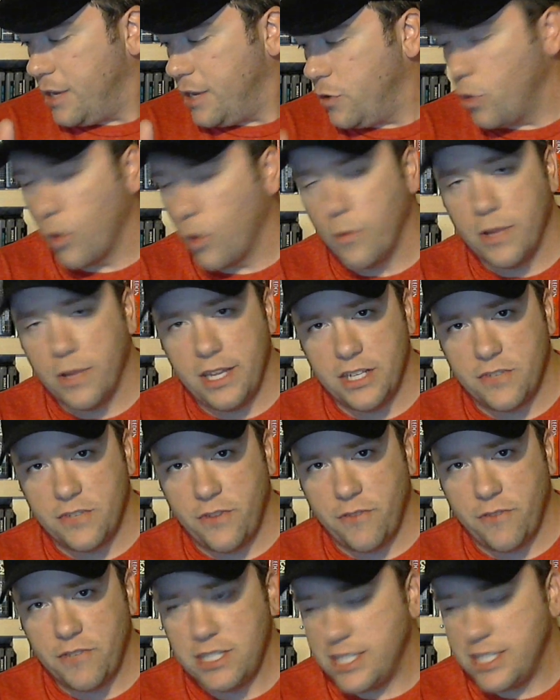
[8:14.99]
normally it's
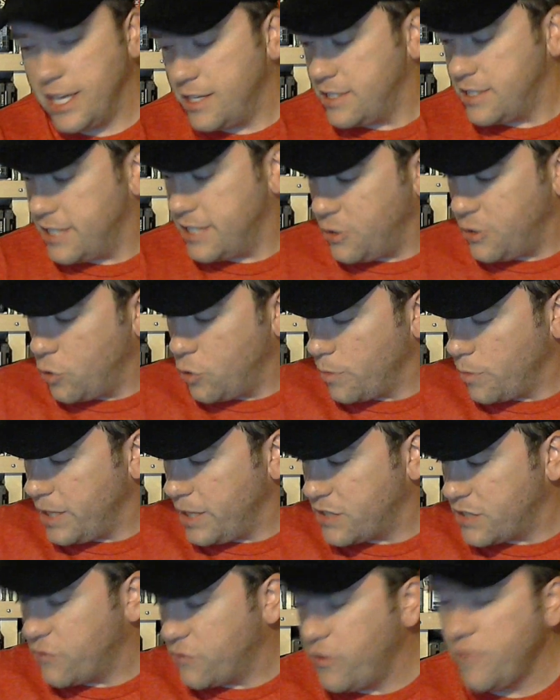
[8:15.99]
50 cents, and
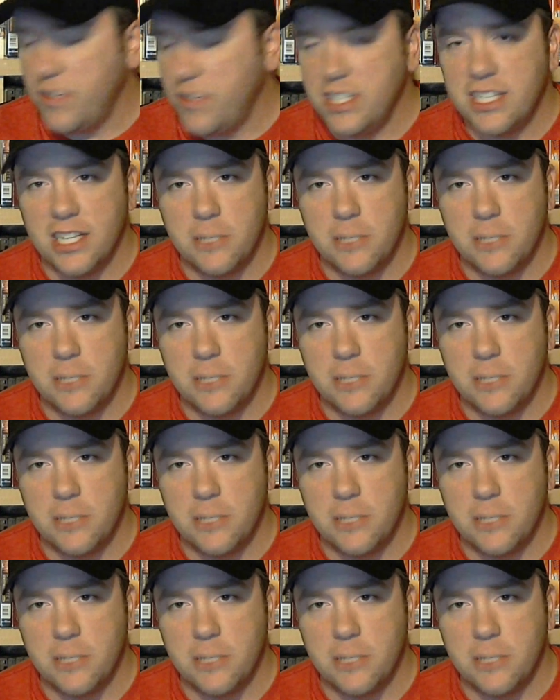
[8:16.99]
normally it's 50